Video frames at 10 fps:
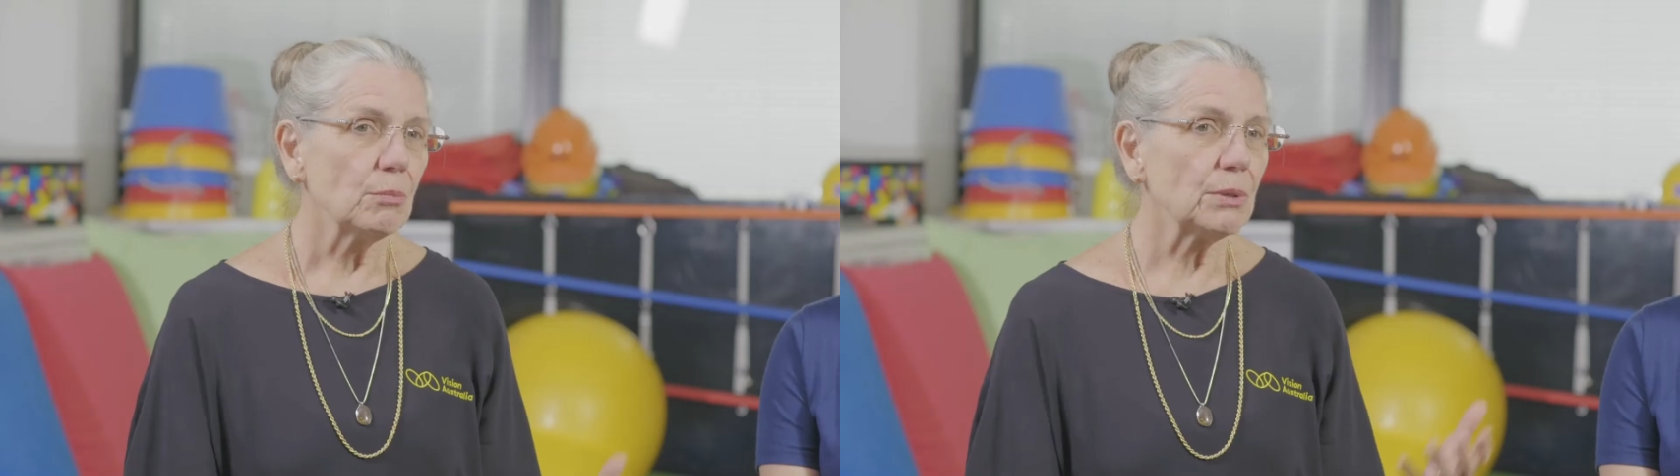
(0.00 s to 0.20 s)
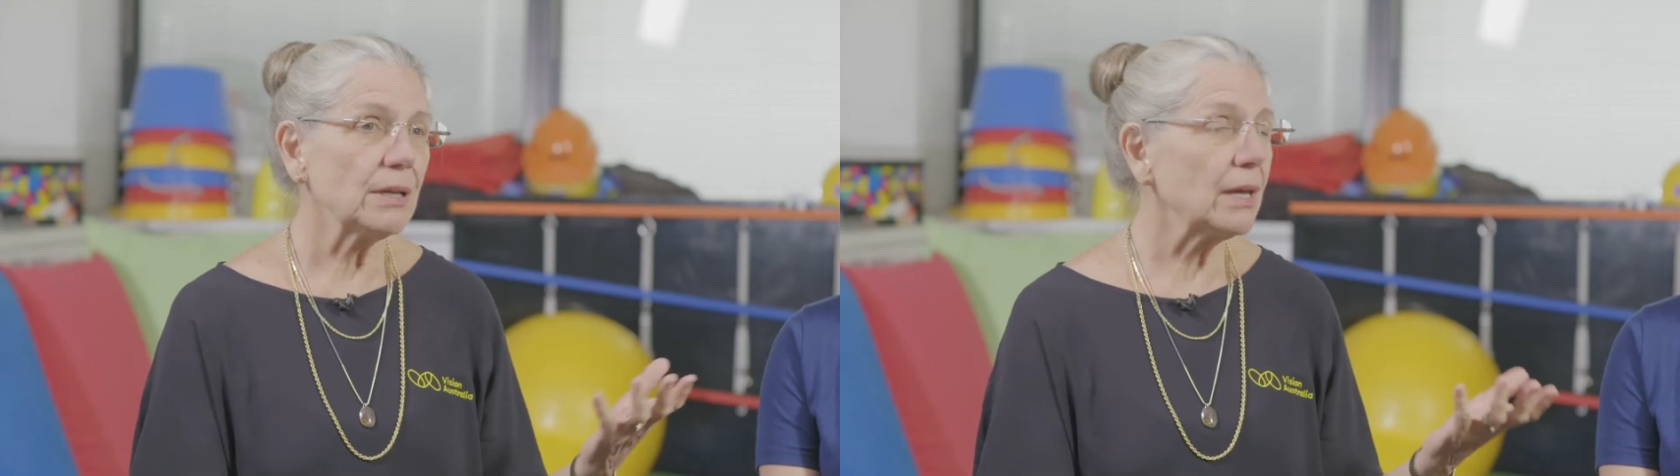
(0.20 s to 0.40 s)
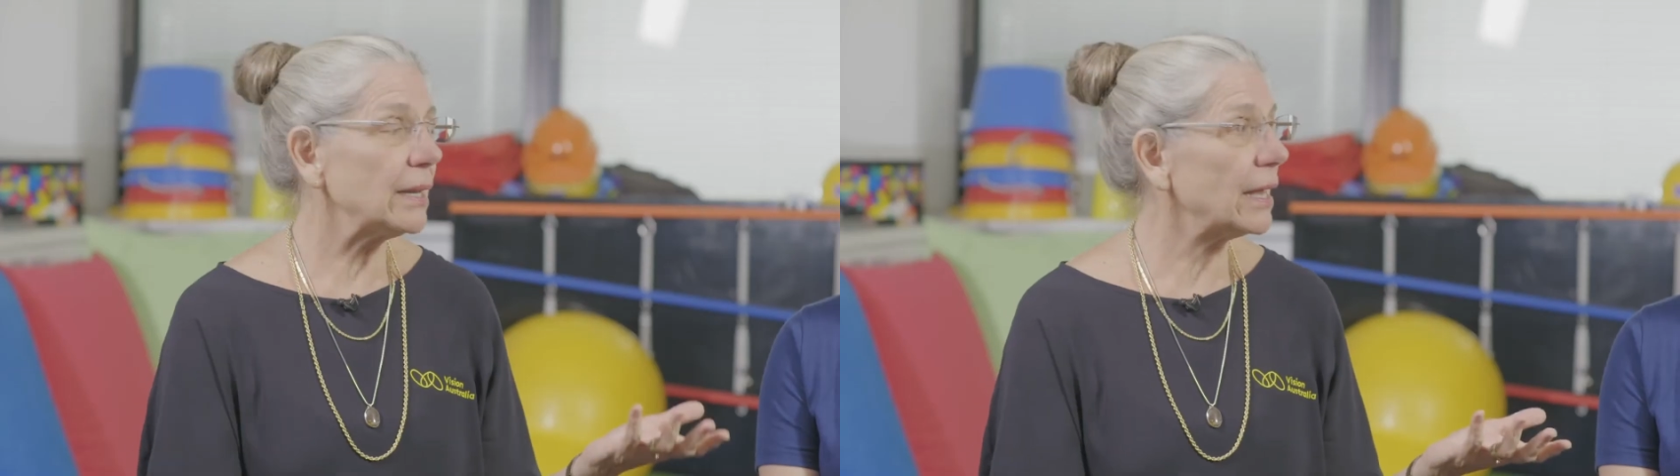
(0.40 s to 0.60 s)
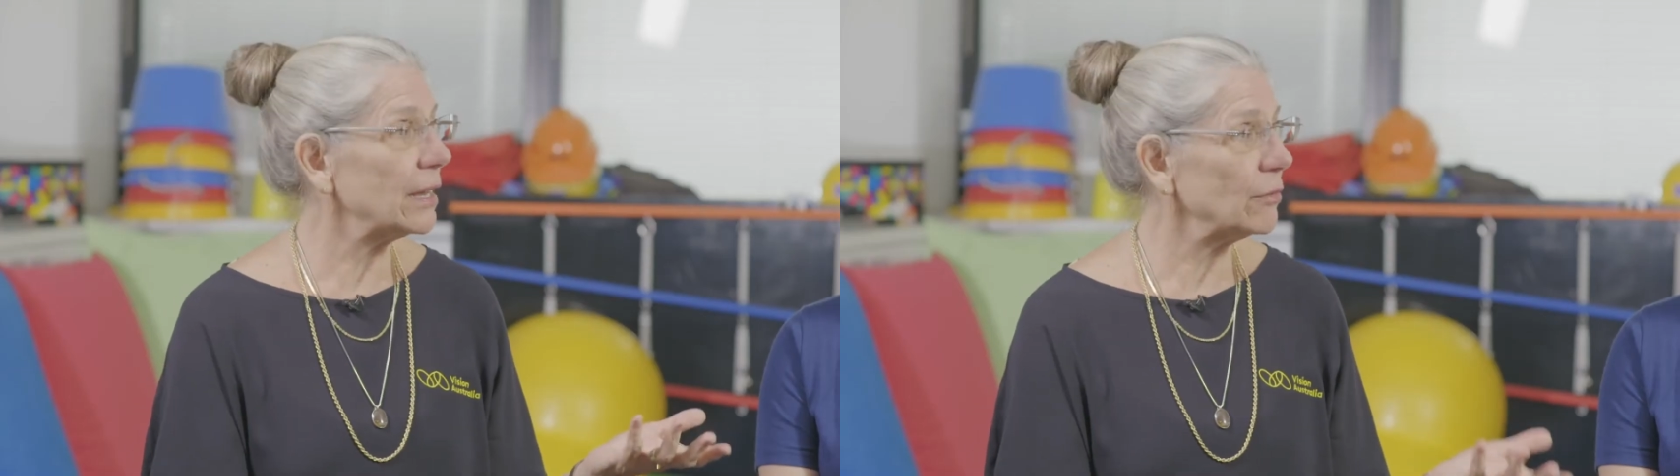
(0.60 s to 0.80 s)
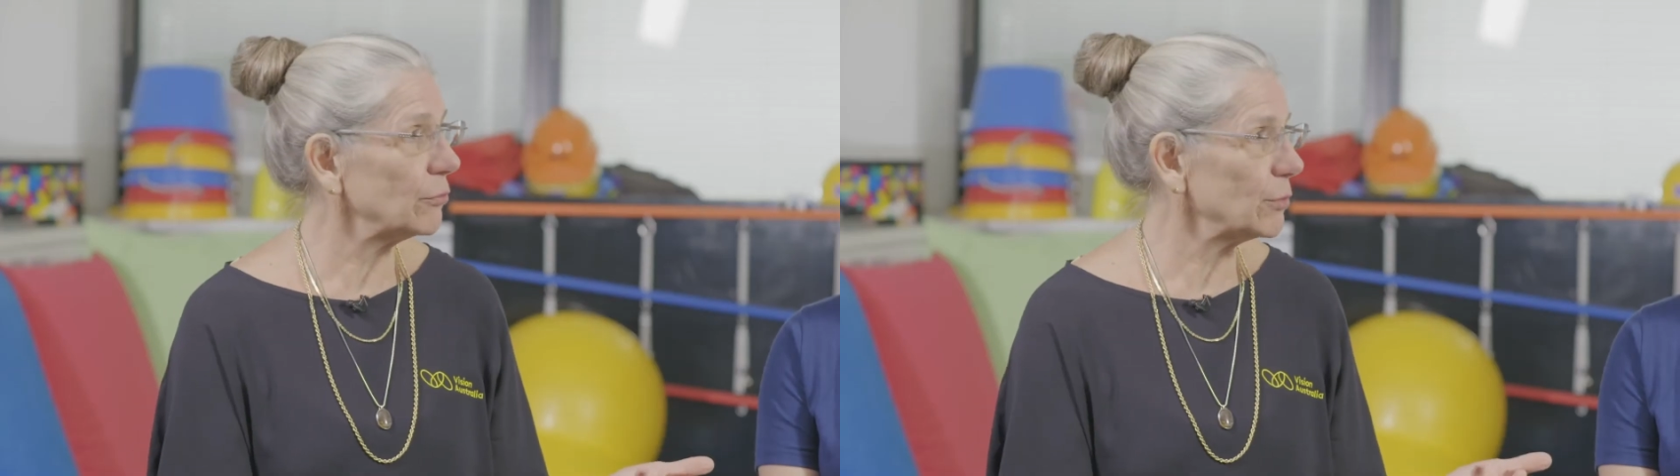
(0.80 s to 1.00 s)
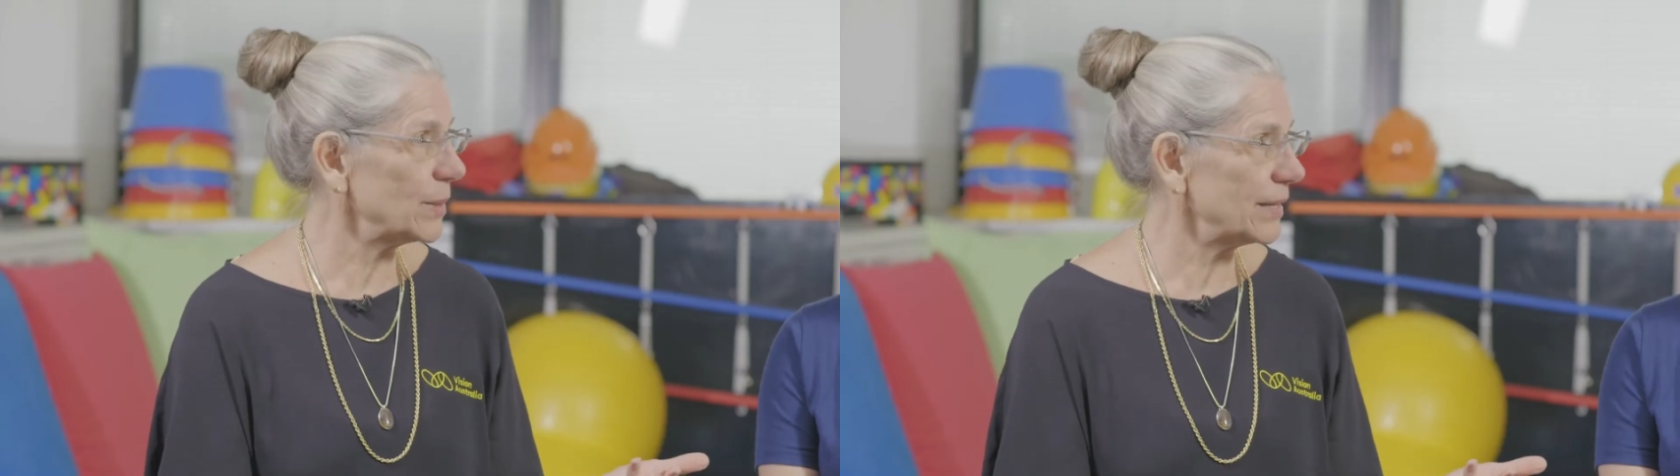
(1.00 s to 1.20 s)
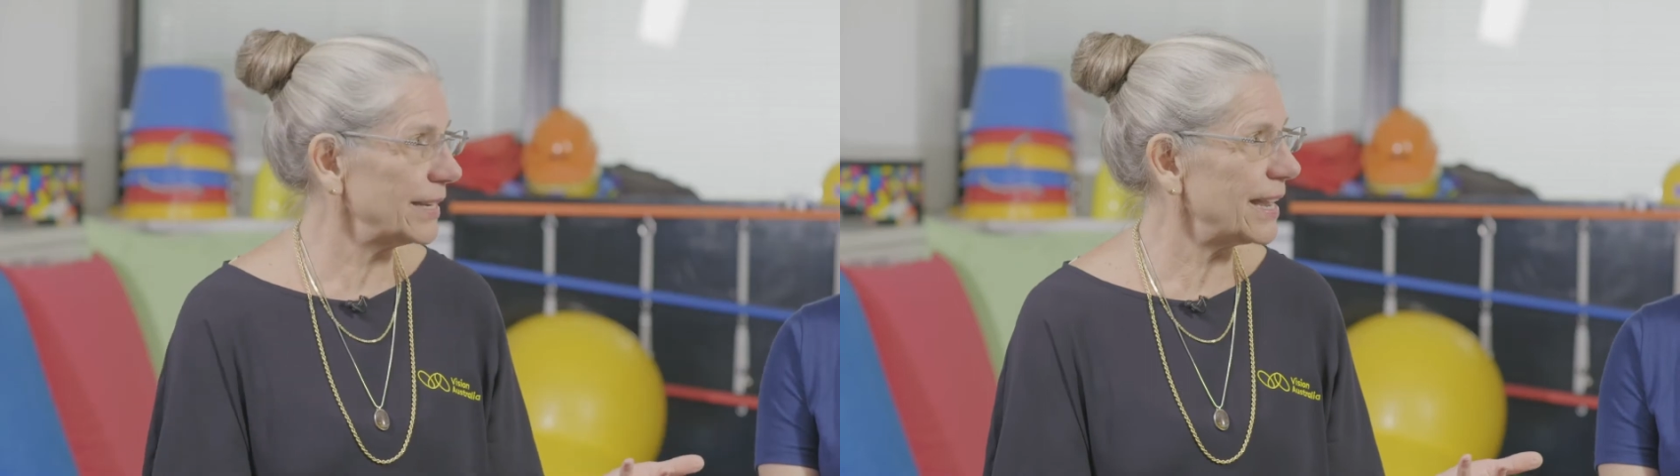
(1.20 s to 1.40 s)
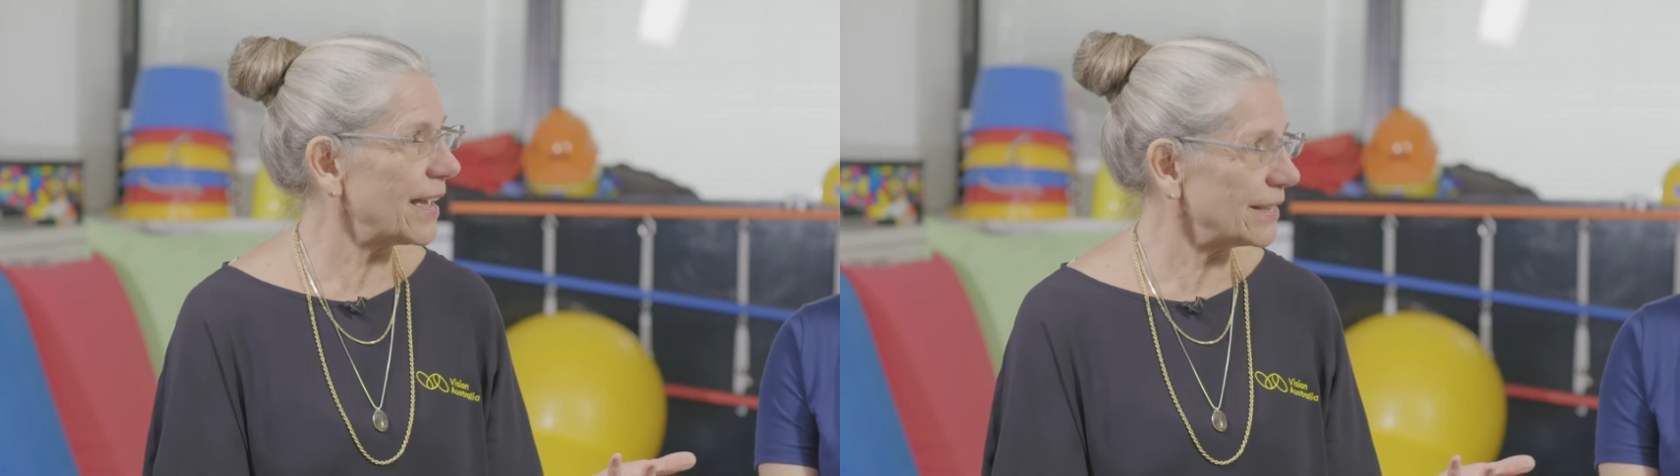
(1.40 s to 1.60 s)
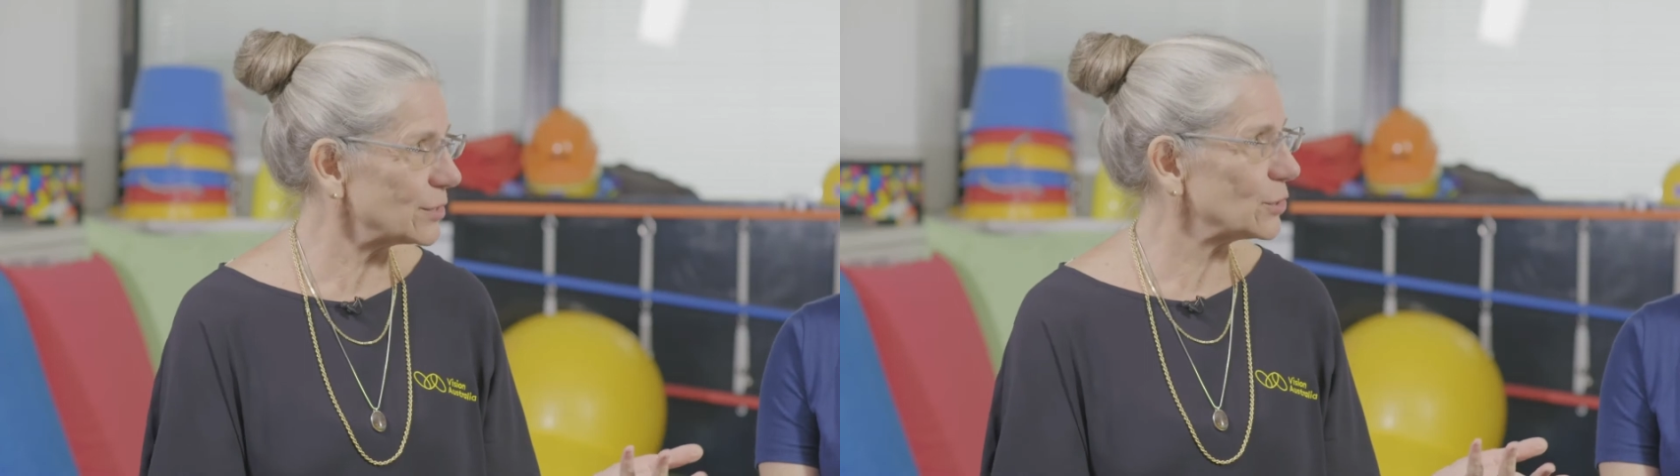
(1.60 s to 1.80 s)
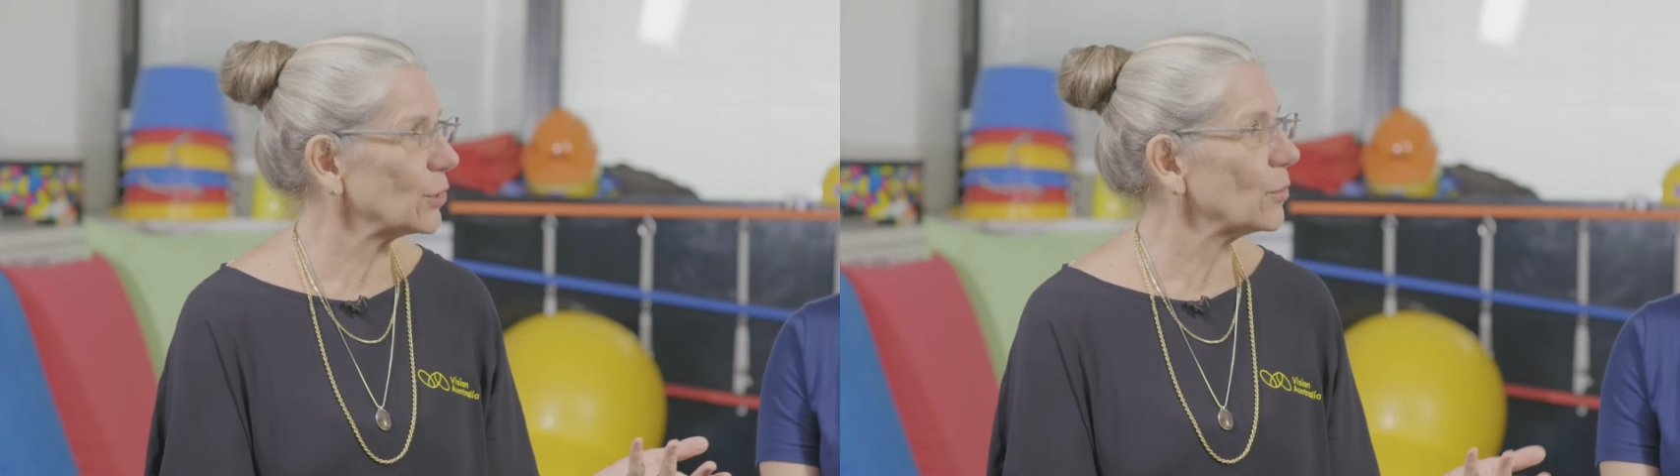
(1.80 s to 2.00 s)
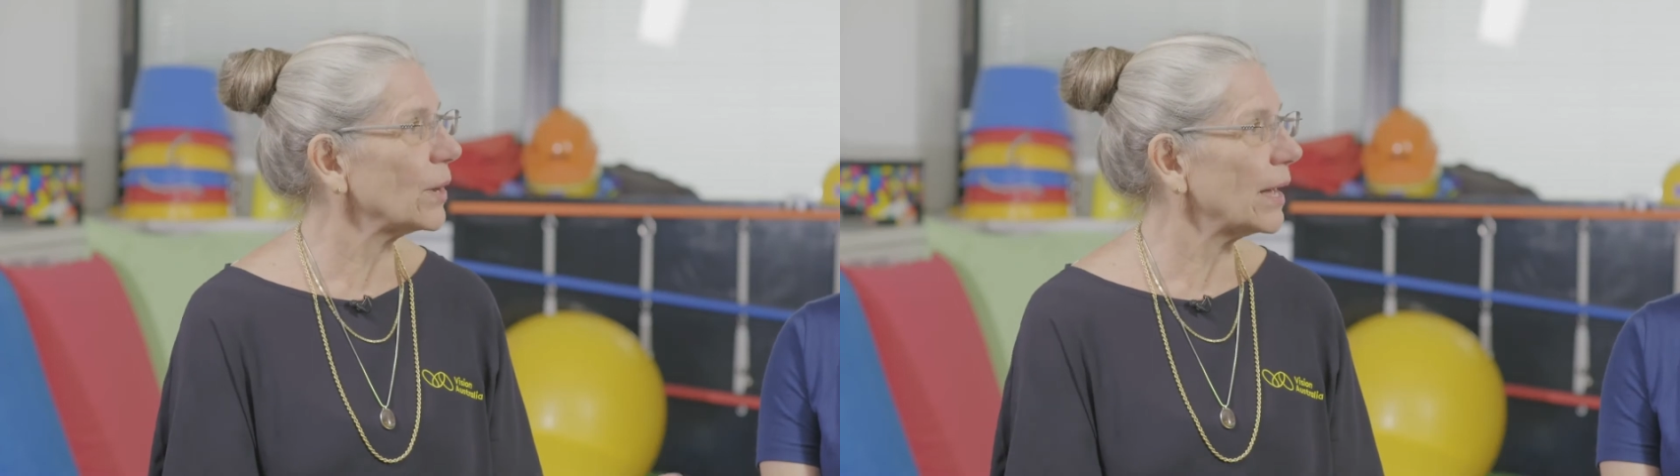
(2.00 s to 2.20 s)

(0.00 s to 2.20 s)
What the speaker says: But not everybody has to go